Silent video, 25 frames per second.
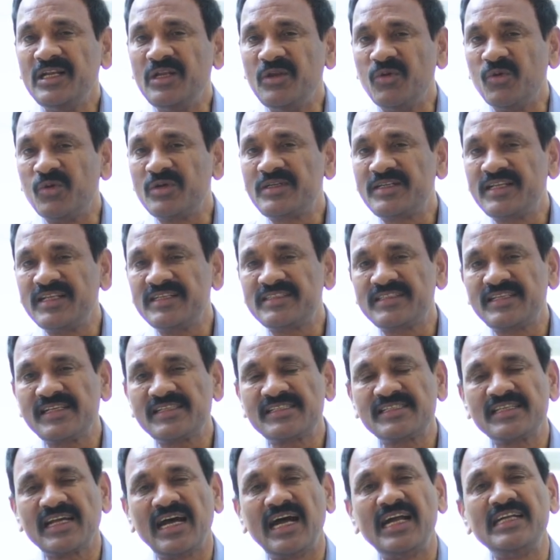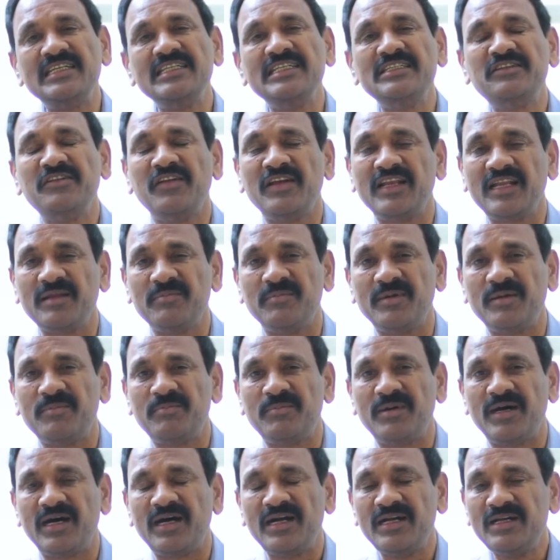notices and it will
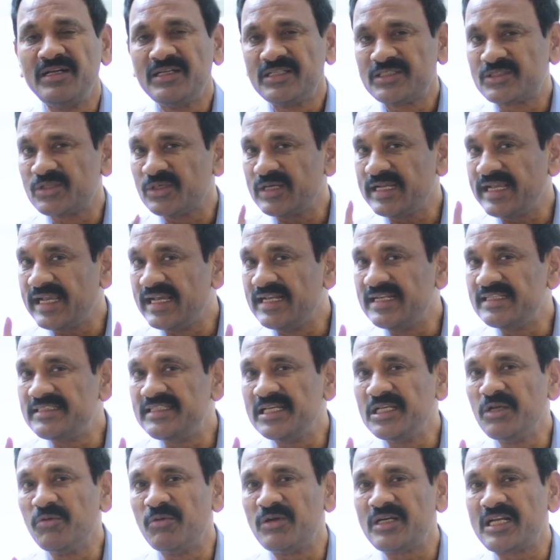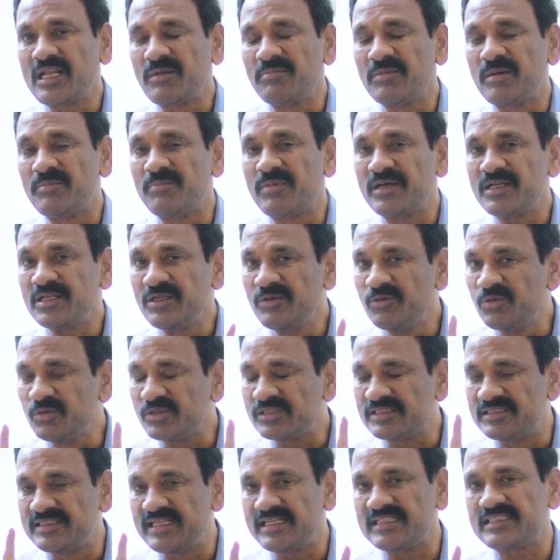remember. So anything you want to remember,
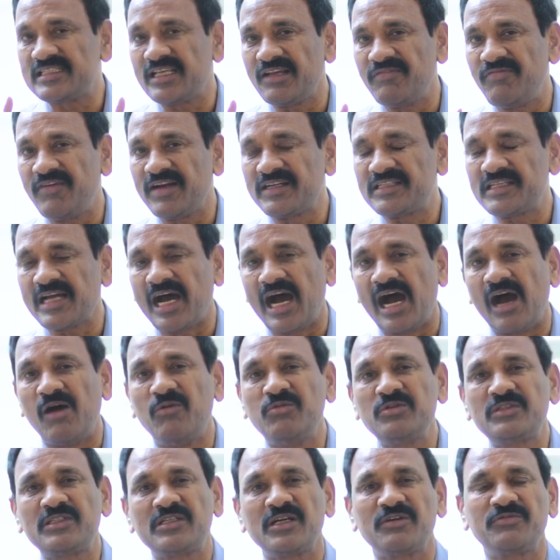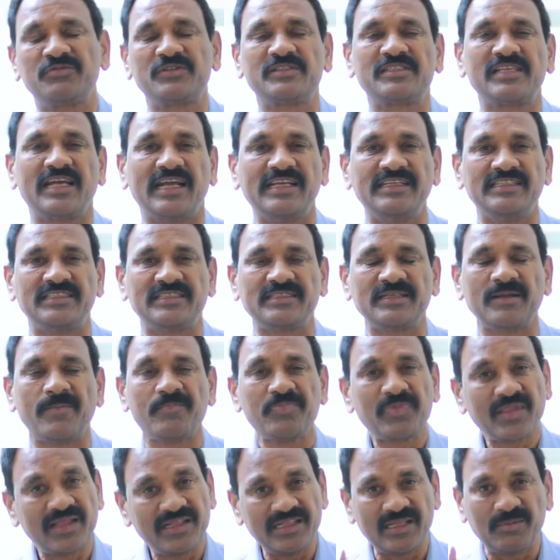use this effect, out of
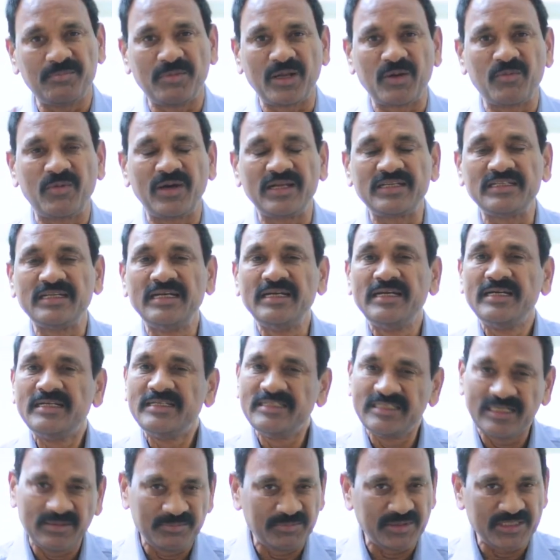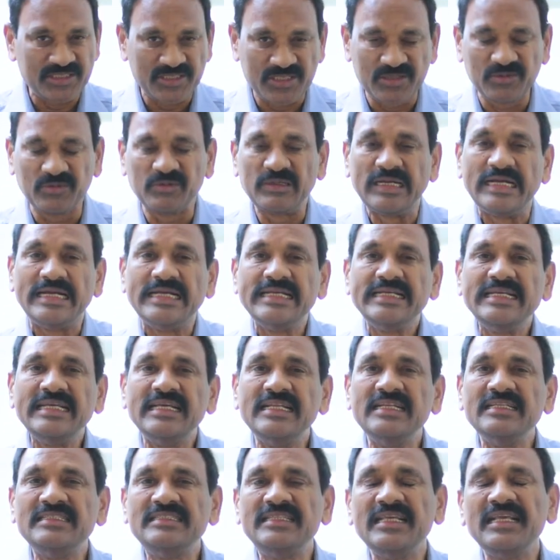size, number one. Number two,
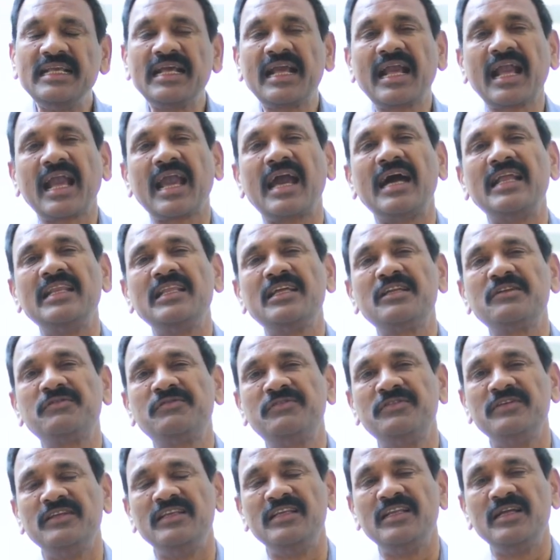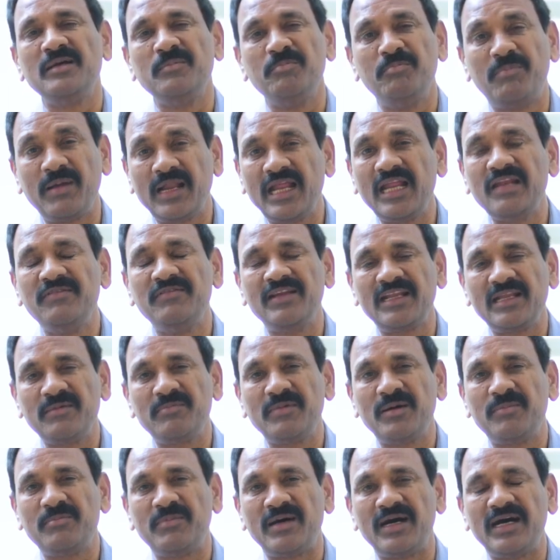anything colorful, brain will
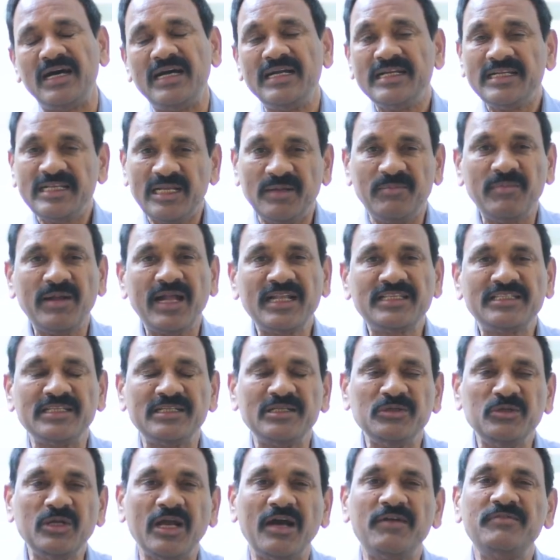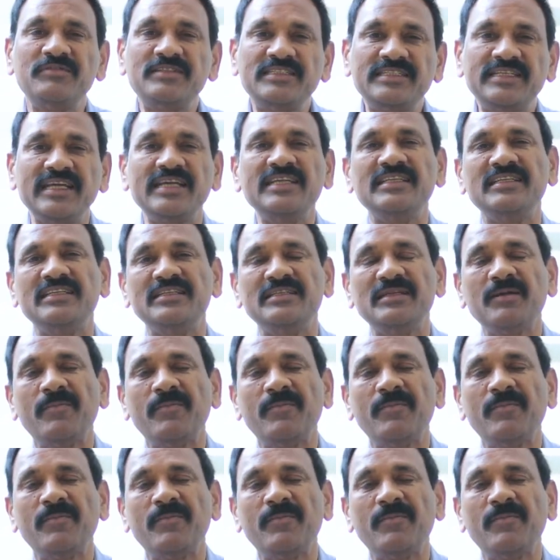remember. Imagine you have 10